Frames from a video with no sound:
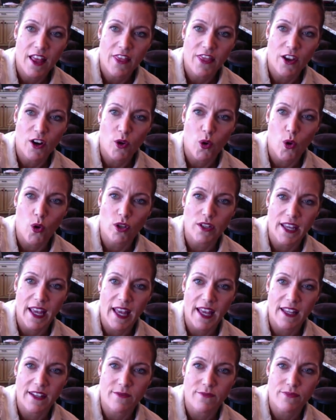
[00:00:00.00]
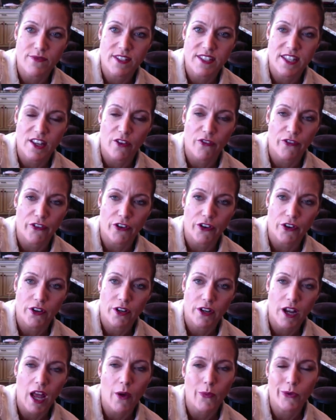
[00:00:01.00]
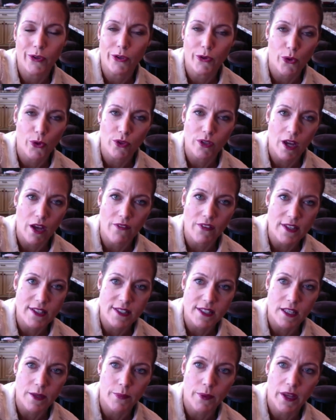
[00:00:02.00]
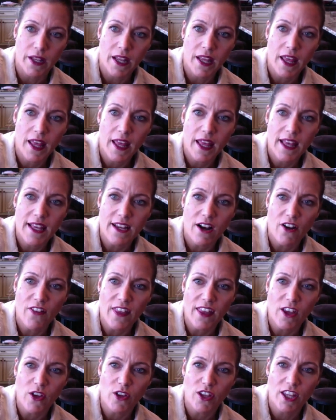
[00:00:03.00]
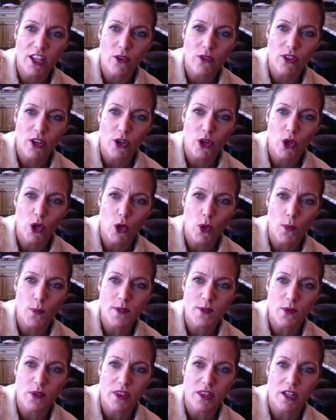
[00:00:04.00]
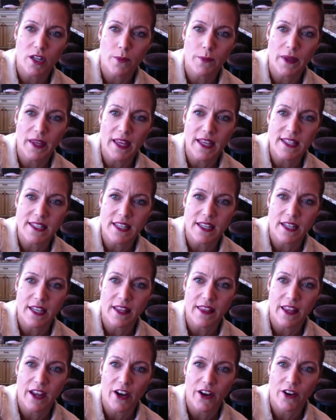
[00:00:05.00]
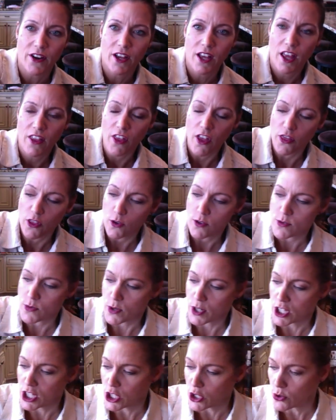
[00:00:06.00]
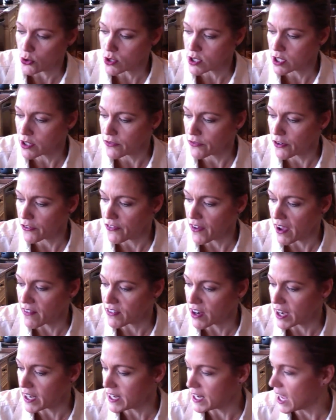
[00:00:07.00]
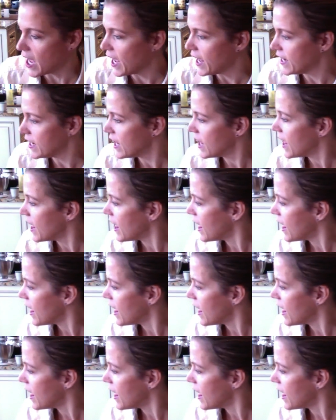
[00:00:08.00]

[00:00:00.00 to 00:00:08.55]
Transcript: They're gold and silver. Not real gold, obviously, but aren't they cute? They're hoops with little Mickey sitting in there. Thought those were cute for $5.99.